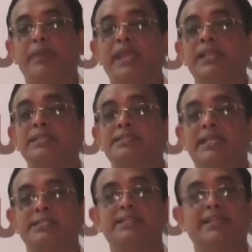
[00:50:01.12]
pain,
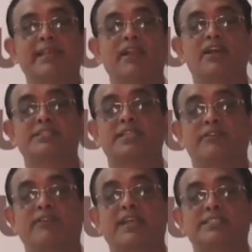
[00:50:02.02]
sensory loss,
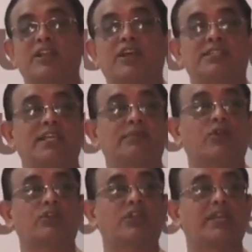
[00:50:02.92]
reflex loss and
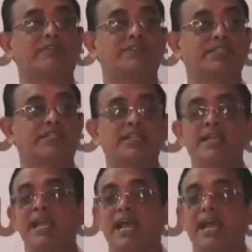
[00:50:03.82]
motor deficit